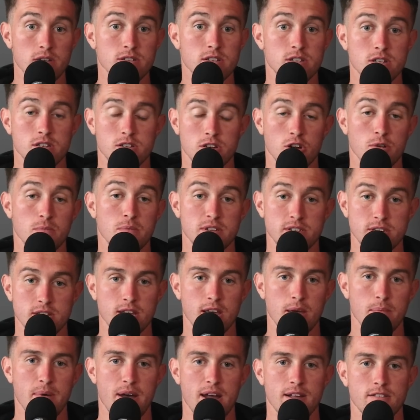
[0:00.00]
I was mm-hmm. determined to
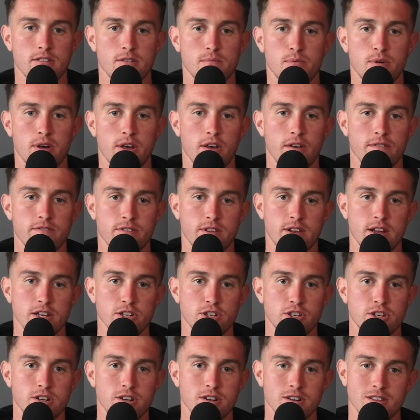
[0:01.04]
get back to the playoffs the
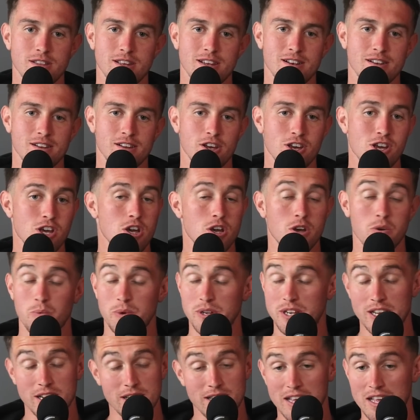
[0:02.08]
next year. And then
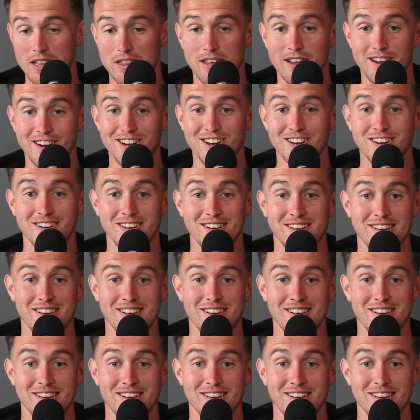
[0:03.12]
we didn't get there